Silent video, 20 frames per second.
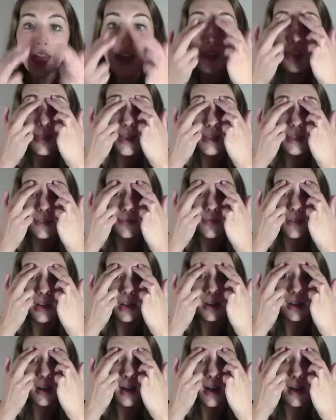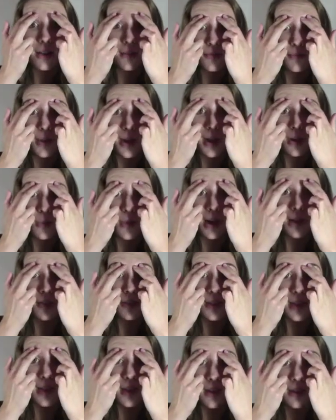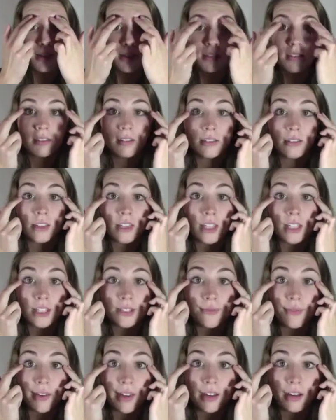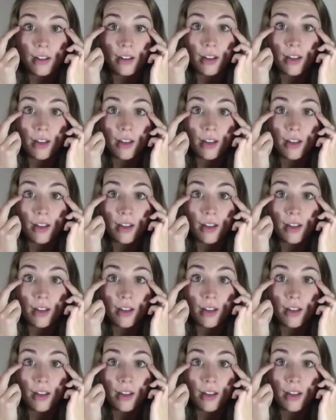This fear of being wealthy, this fear